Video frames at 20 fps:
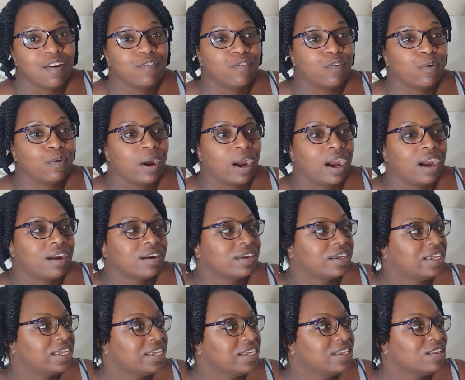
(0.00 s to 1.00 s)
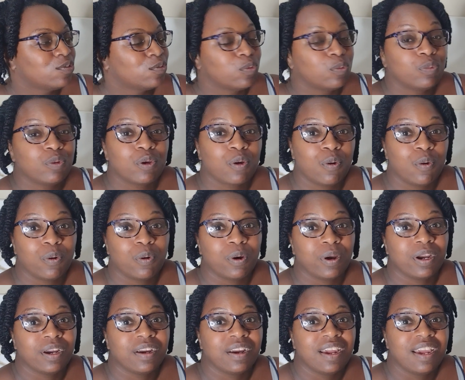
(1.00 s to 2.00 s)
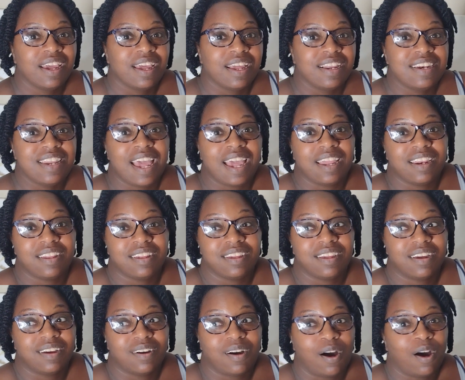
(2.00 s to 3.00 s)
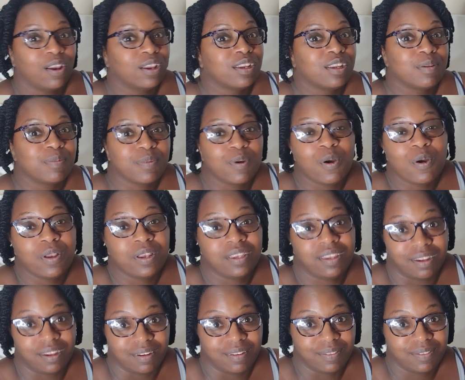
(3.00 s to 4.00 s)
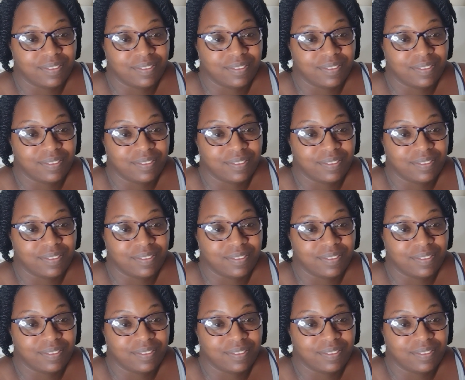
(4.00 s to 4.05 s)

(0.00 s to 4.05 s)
for our kids room decor that all of them love.